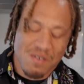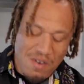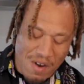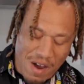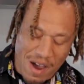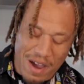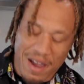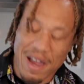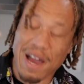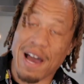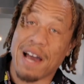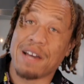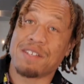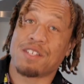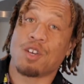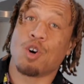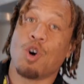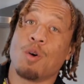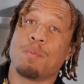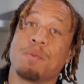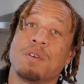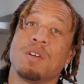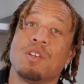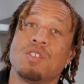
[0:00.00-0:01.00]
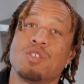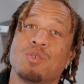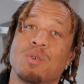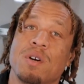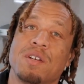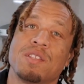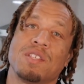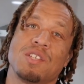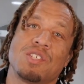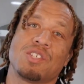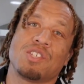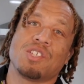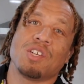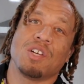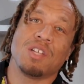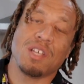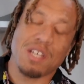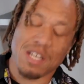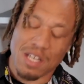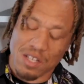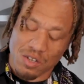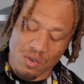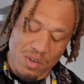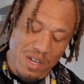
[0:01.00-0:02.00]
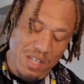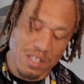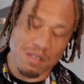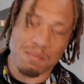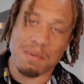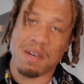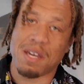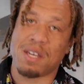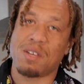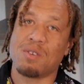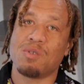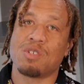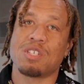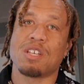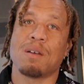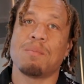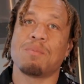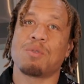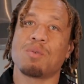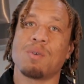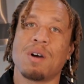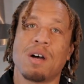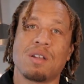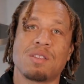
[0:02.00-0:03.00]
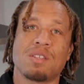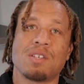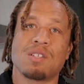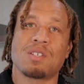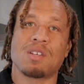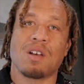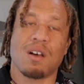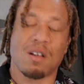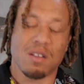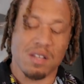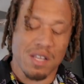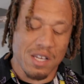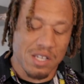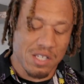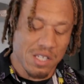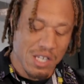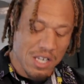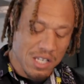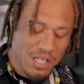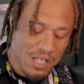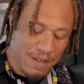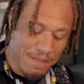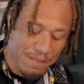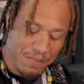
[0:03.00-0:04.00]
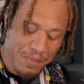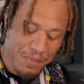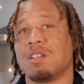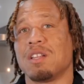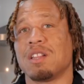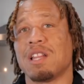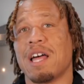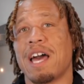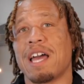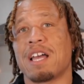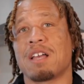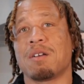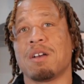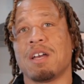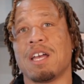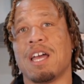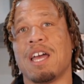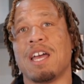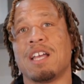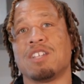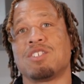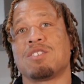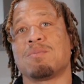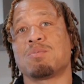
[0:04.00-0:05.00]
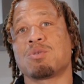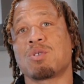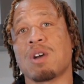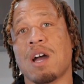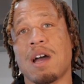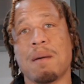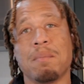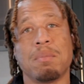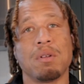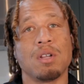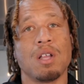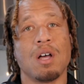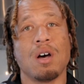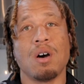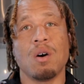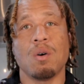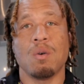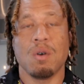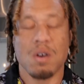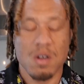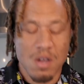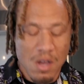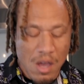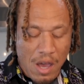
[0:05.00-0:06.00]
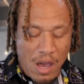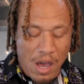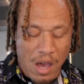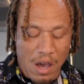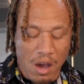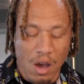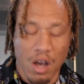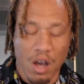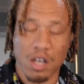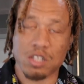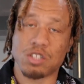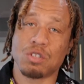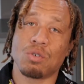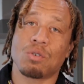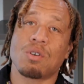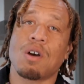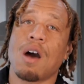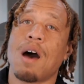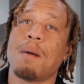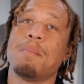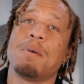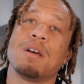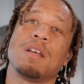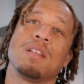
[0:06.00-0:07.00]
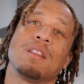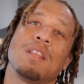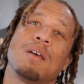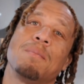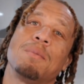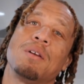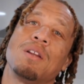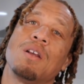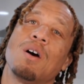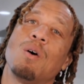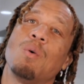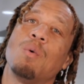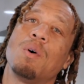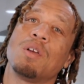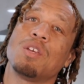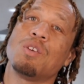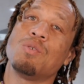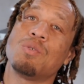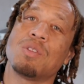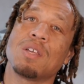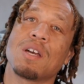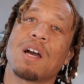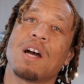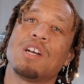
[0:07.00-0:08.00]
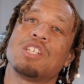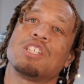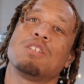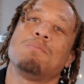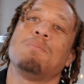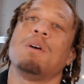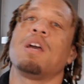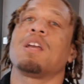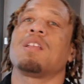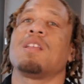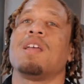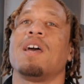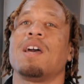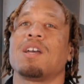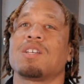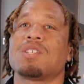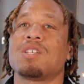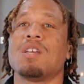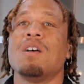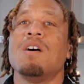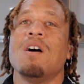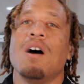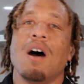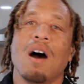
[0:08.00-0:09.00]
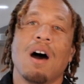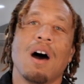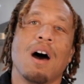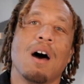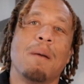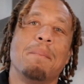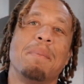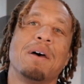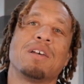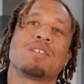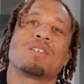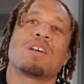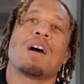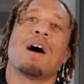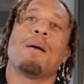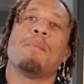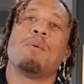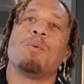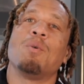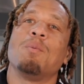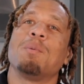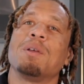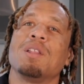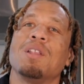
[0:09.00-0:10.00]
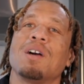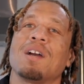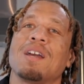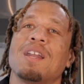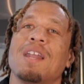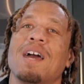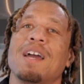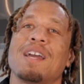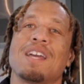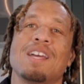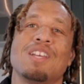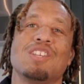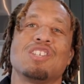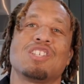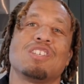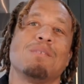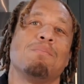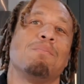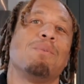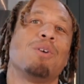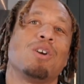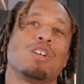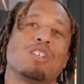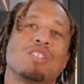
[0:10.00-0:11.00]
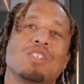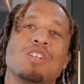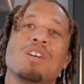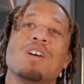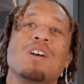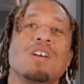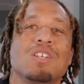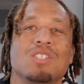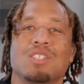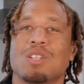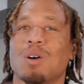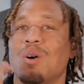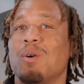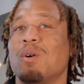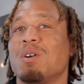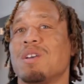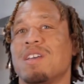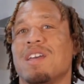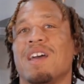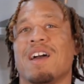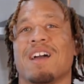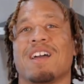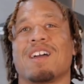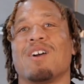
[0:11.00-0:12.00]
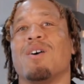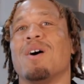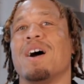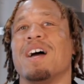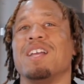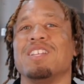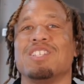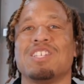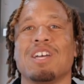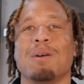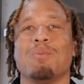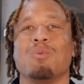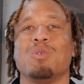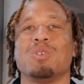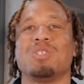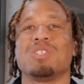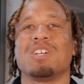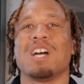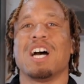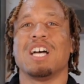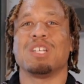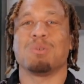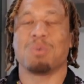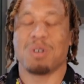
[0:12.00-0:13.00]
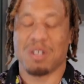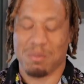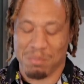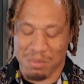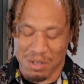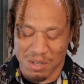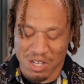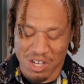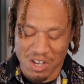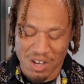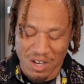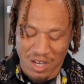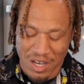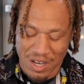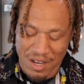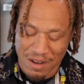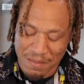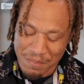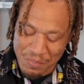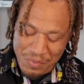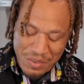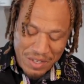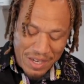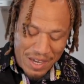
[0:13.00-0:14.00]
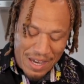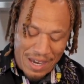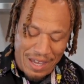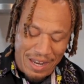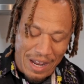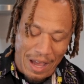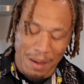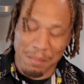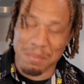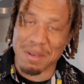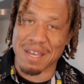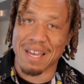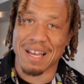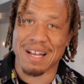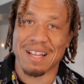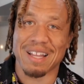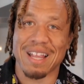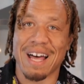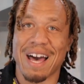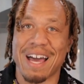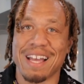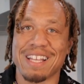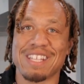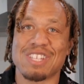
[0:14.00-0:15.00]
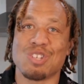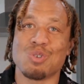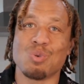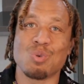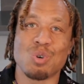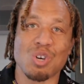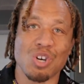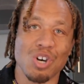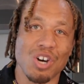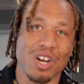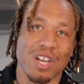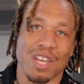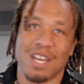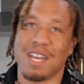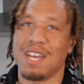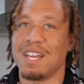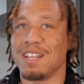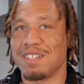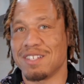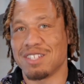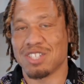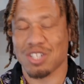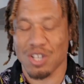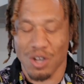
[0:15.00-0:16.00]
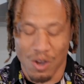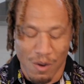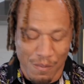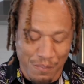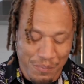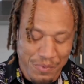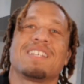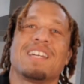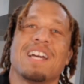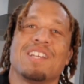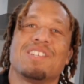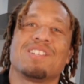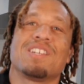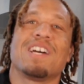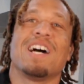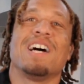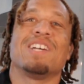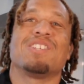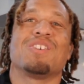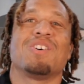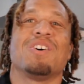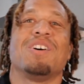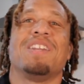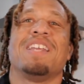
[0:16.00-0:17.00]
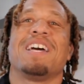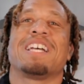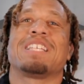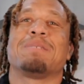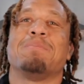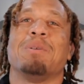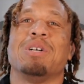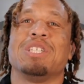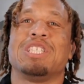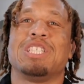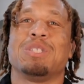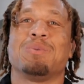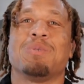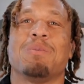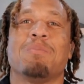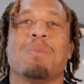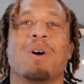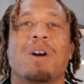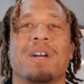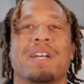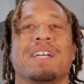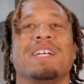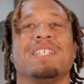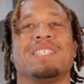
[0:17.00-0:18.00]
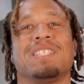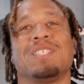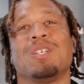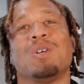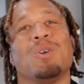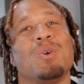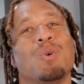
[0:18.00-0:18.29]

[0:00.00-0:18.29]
All right, guys, I hope you enjoyed this chili and you get to make you some throughout this holiday season. Like and subscribe below. Also comment and let me know what you think I should make next. Best comment, we'll be looking at getting some merch. So yeah, go ahead and tell me what you guys want me cooking and I'll be inclined to cook it. So catch you guys on the next Munchies with Marcus.